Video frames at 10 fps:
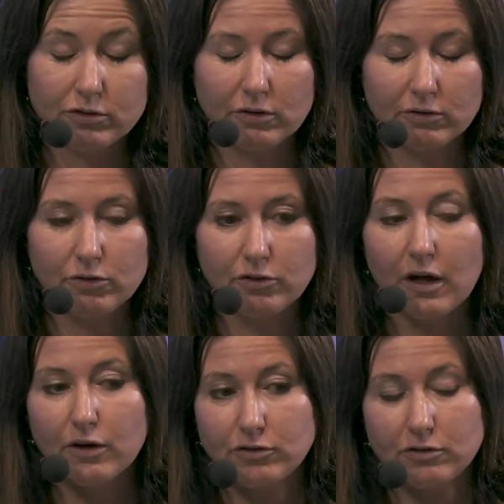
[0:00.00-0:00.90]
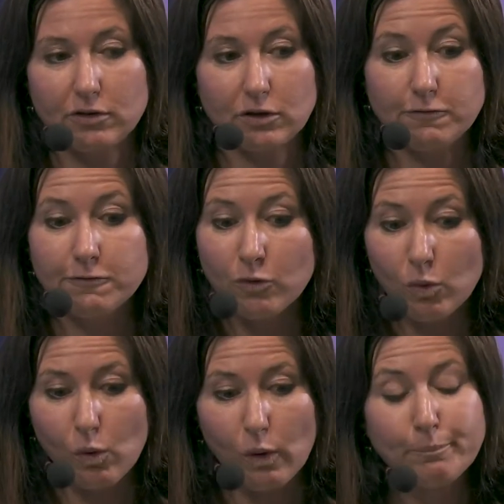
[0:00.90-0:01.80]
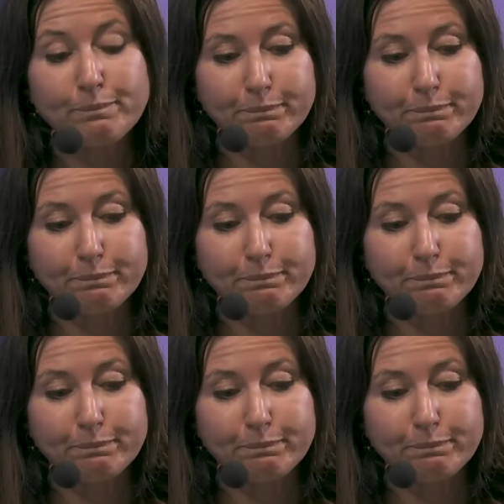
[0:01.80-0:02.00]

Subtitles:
in 2004.